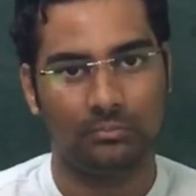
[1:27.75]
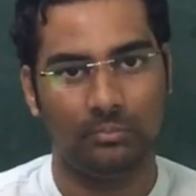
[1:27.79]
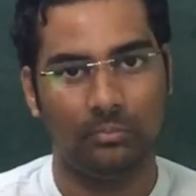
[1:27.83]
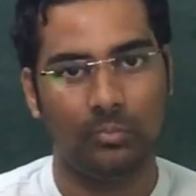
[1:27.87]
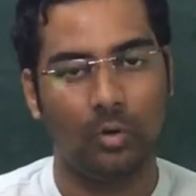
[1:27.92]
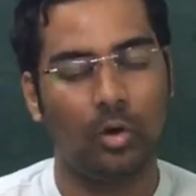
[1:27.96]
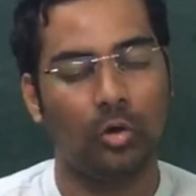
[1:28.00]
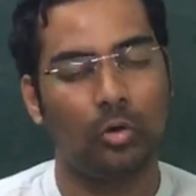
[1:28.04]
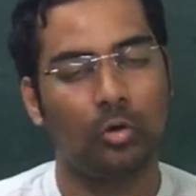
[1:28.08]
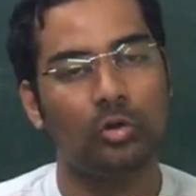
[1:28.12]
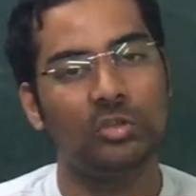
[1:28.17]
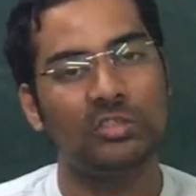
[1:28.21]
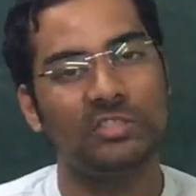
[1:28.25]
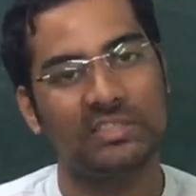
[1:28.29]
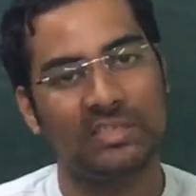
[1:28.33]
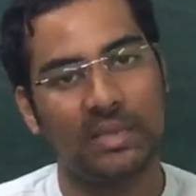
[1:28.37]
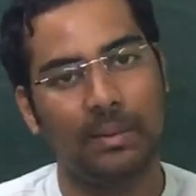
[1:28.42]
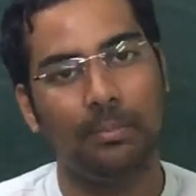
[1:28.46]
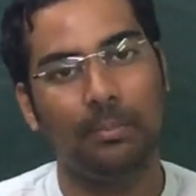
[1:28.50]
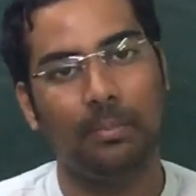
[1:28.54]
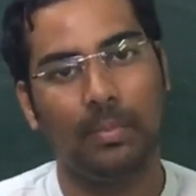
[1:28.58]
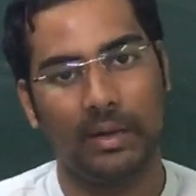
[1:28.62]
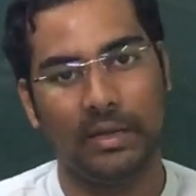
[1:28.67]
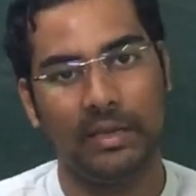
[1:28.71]
borrowed
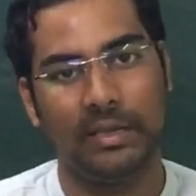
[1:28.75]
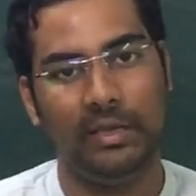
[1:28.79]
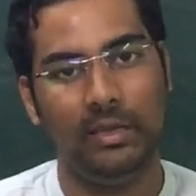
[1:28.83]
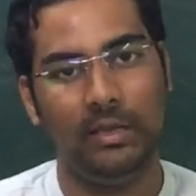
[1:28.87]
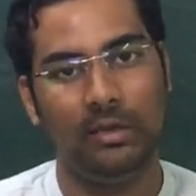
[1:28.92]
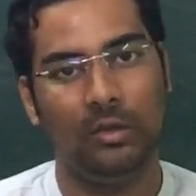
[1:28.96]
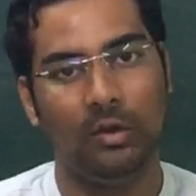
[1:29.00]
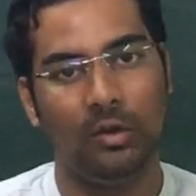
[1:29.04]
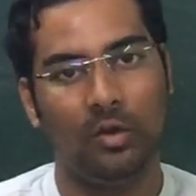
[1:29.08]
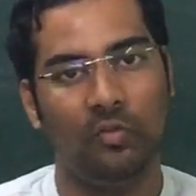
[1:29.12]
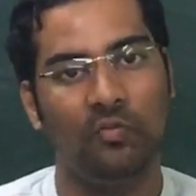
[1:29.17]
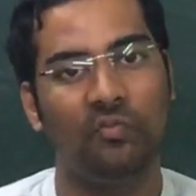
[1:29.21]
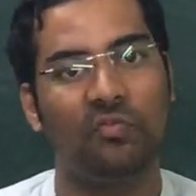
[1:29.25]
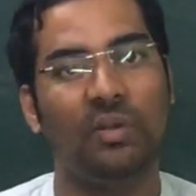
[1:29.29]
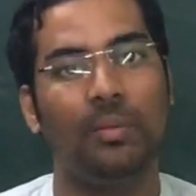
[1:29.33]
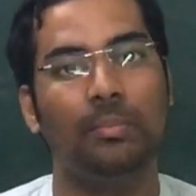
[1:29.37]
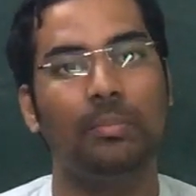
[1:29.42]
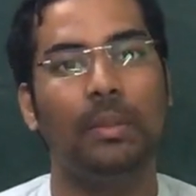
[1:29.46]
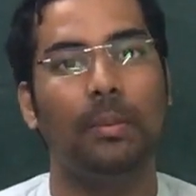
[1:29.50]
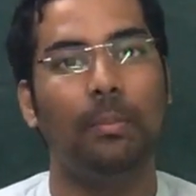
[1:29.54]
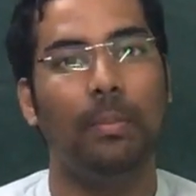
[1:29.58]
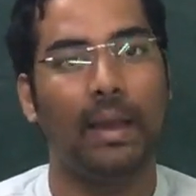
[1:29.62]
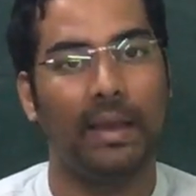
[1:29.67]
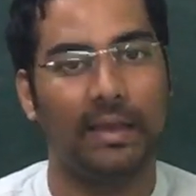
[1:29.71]
some money from
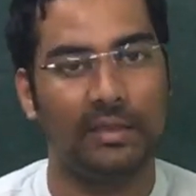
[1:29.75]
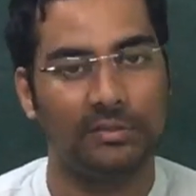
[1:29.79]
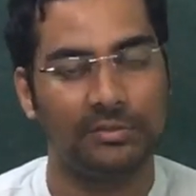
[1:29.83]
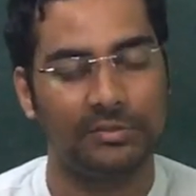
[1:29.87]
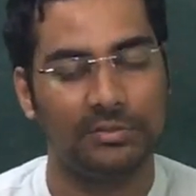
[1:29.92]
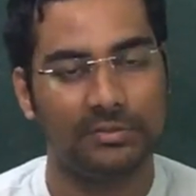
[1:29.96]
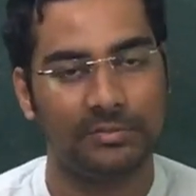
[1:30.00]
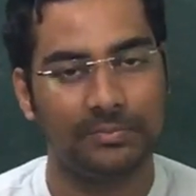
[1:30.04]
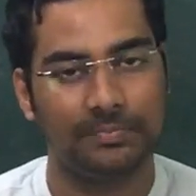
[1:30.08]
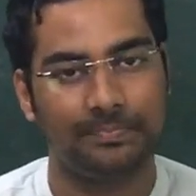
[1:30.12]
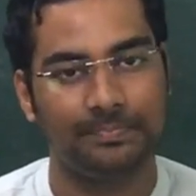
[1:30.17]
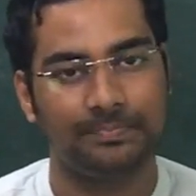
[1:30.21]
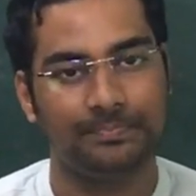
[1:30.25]
the banks.